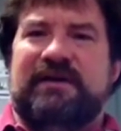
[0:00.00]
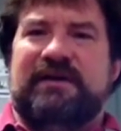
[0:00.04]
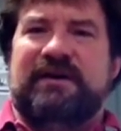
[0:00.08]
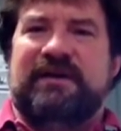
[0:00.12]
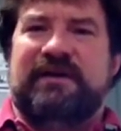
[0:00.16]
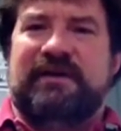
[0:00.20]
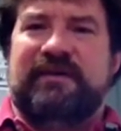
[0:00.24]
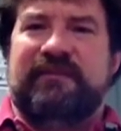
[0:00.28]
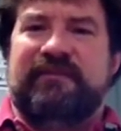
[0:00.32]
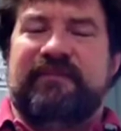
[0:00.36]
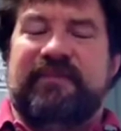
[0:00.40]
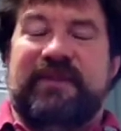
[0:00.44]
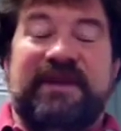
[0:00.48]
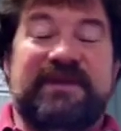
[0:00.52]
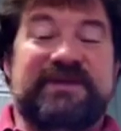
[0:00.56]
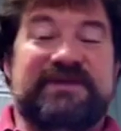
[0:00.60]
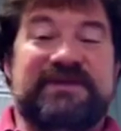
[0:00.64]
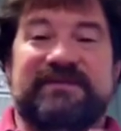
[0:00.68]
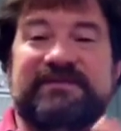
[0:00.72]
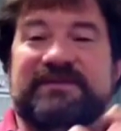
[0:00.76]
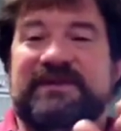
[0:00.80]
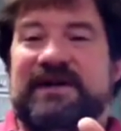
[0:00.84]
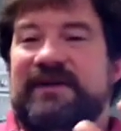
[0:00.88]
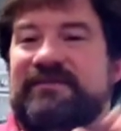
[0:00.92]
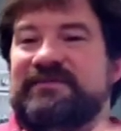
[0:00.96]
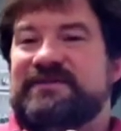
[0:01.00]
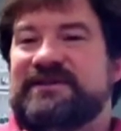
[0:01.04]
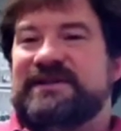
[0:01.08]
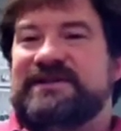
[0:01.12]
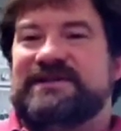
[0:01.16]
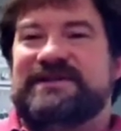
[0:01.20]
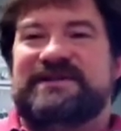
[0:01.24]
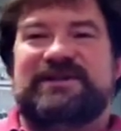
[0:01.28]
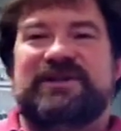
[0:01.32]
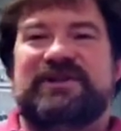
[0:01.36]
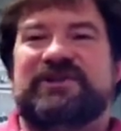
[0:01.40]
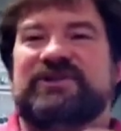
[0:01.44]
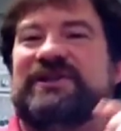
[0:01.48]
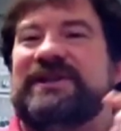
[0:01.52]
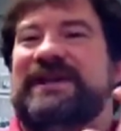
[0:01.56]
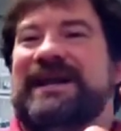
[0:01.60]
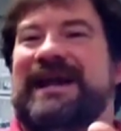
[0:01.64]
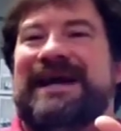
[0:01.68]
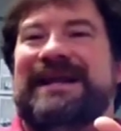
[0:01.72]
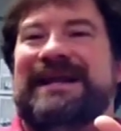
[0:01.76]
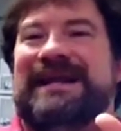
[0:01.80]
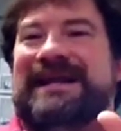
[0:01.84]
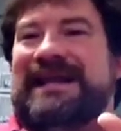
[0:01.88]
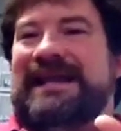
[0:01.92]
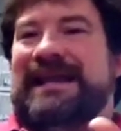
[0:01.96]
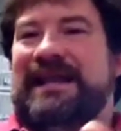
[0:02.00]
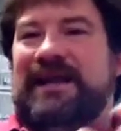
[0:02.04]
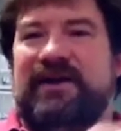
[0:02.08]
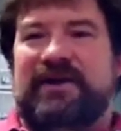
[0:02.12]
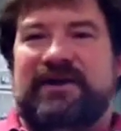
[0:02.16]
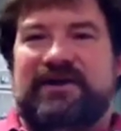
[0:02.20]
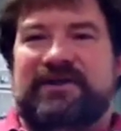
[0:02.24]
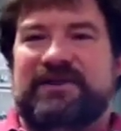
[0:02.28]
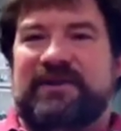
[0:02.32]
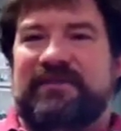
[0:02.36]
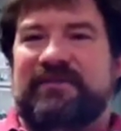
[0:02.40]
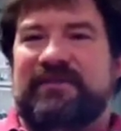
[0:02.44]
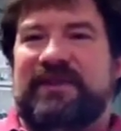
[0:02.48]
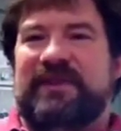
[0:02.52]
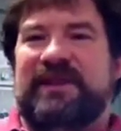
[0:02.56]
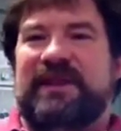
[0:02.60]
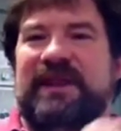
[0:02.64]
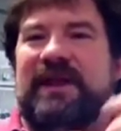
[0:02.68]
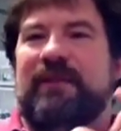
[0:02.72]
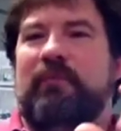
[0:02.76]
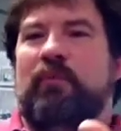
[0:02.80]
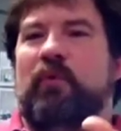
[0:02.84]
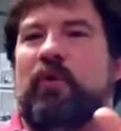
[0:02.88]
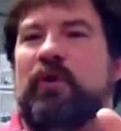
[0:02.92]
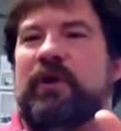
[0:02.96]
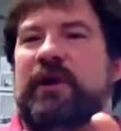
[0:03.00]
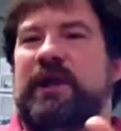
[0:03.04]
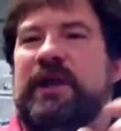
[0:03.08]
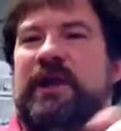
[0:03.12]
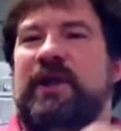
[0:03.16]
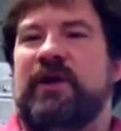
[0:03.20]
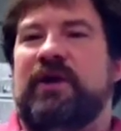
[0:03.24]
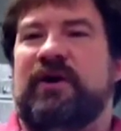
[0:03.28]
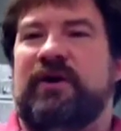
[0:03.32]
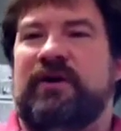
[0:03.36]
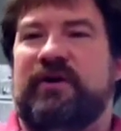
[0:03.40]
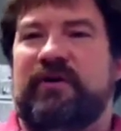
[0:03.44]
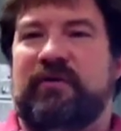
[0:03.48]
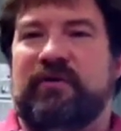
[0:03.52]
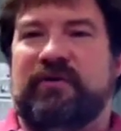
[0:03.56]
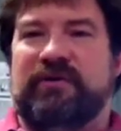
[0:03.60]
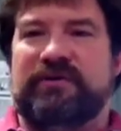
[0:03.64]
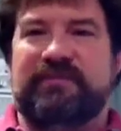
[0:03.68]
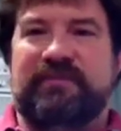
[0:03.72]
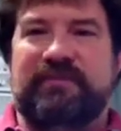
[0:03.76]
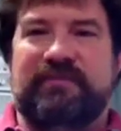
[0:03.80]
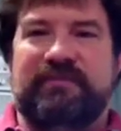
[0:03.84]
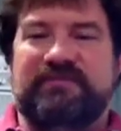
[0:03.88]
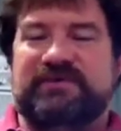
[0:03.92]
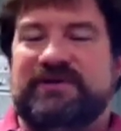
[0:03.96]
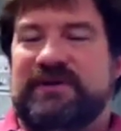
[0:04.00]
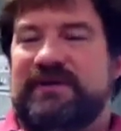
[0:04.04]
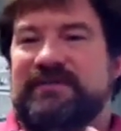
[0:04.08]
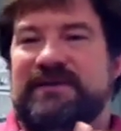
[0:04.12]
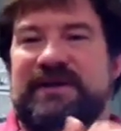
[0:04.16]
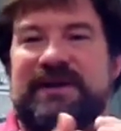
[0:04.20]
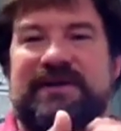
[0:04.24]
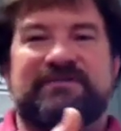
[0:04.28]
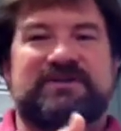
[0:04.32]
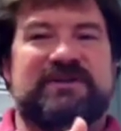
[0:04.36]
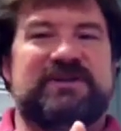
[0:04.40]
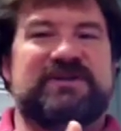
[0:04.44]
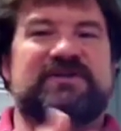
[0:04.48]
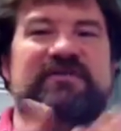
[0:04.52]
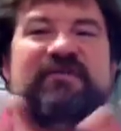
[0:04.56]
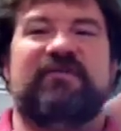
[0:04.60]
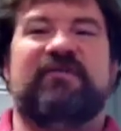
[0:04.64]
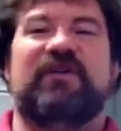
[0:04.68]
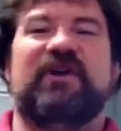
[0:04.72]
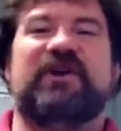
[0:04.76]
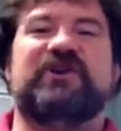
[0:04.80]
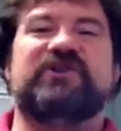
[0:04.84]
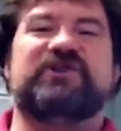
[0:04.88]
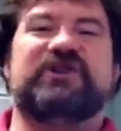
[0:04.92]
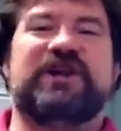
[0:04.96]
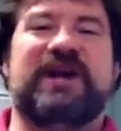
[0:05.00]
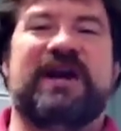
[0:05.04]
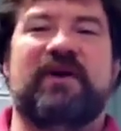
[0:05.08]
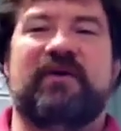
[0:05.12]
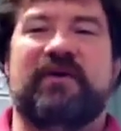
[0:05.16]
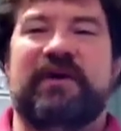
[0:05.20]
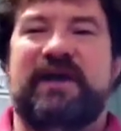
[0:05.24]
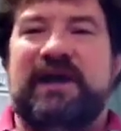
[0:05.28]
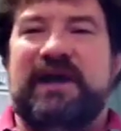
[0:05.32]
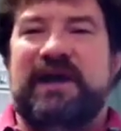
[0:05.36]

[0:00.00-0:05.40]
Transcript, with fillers: Um, and sometimes it's just an idea, something that I'm working on, or sometimes it's a flushed out